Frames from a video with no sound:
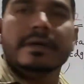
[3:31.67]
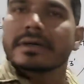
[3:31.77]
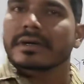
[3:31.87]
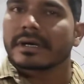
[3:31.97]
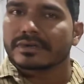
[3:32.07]

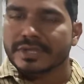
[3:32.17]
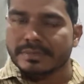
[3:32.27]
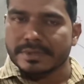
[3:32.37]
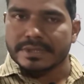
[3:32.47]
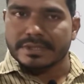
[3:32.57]
curved
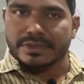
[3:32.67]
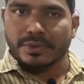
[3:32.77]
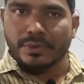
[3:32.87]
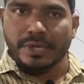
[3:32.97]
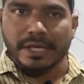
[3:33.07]
surfaces.
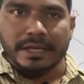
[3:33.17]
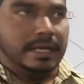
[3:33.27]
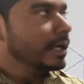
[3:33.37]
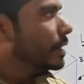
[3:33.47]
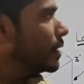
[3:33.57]
Okay,
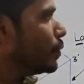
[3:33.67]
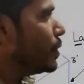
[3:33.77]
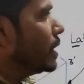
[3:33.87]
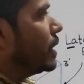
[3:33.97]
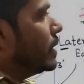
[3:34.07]
now
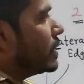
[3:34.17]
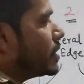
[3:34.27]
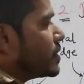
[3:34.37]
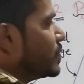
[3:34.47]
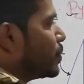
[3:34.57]
in
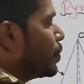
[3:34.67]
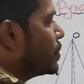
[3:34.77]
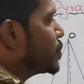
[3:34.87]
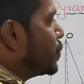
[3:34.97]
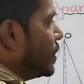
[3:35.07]
case of the
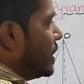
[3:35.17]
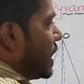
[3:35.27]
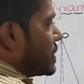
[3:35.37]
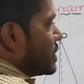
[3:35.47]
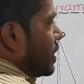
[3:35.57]
cone, so it
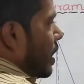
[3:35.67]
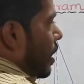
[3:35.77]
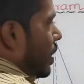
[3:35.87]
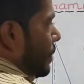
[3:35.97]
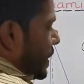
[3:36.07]
has a
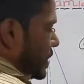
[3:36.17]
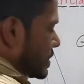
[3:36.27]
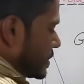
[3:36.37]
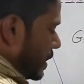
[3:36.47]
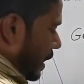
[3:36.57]

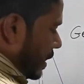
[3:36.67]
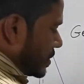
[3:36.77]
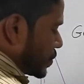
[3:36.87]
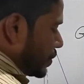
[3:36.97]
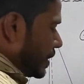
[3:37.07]
apex,
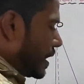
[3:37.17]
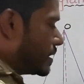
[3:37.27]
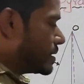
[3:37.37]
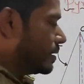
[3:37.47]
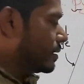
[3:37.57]
and so it
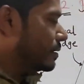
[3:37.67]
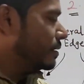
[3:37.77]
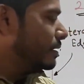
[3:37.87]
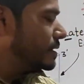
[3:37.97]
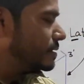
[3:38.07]
has
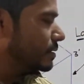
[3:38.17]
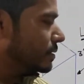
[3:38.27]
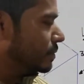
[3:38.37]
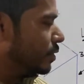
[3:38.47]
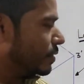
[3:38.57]
a its
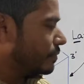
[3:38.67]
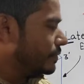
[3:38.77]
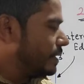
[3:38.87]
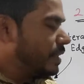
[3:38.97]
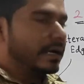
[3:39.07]

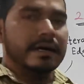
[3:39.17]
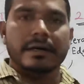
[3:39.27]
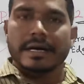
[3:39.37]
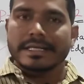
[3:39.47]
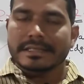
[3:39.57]
bottom
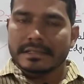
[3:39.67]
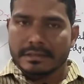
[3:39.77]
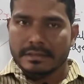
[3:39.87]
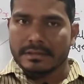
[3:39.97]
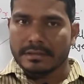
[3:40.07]
as
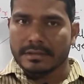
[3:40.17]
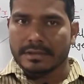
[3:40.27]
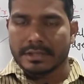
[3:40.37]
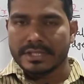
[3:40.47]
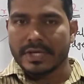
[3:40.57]

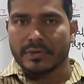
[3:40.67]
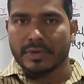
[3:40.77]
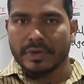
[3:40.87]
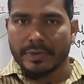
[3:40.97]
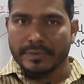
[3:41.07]
a
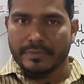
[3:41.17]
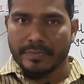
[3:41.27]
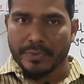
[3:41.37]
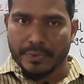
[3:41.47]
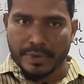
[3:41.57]
circular one.
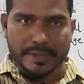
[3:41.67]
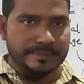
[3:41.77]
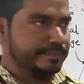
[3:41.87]
Okay,